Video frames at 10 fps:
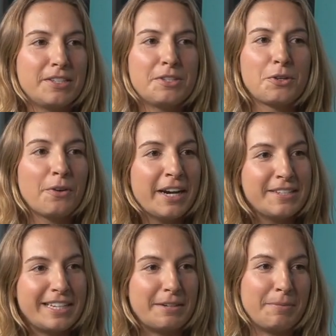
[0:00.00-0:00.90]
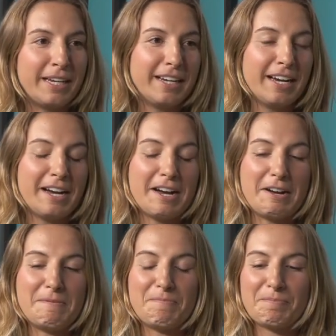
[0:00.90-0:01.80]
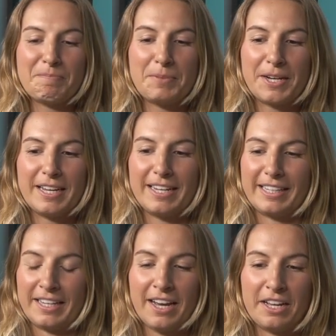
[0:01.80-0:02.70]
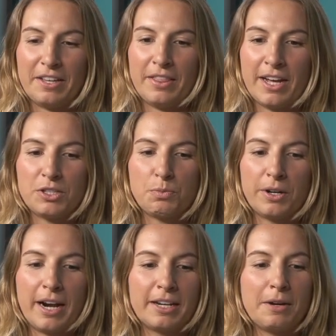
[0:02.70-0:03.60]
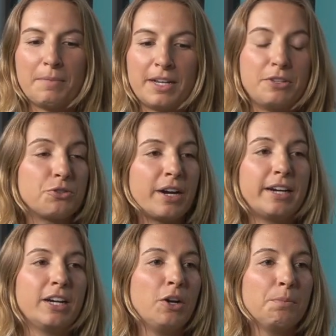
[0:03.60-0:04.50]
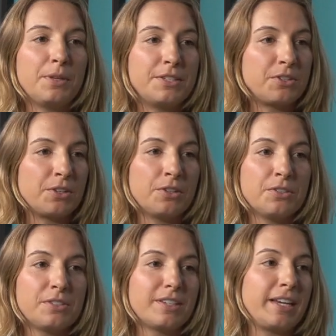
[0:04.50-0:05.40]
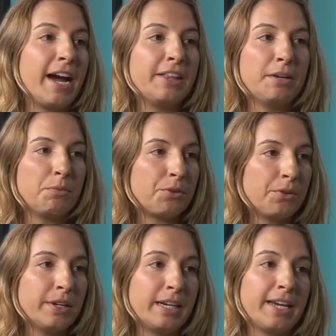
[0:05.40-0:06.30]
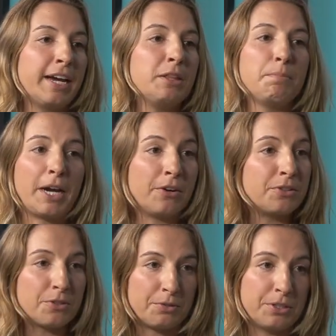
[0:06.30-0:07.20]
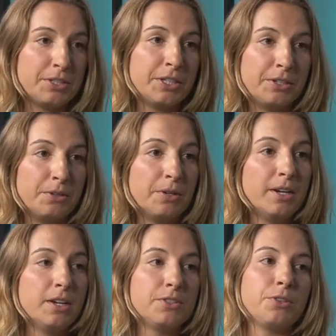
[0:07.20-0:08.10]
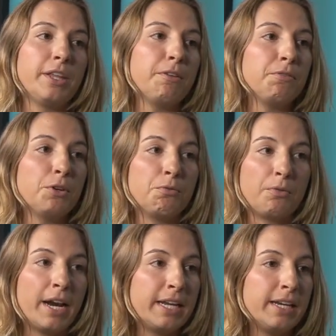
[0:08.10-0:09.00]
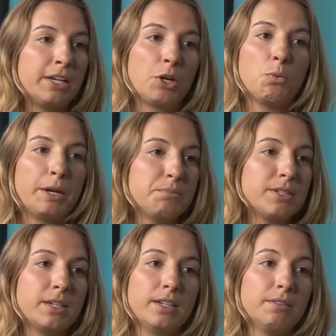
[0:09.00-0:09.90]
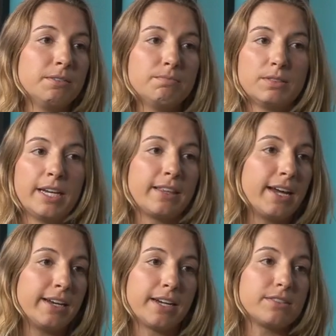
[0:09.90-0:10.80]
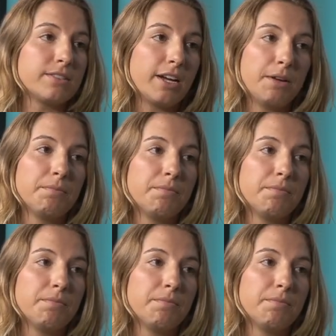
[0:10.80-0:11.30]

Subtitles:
It's crazy to me. But and that's where I come in and try and help these girls, guide them through it and guide the parents through it too, so they feel ready and equipped to take that next step.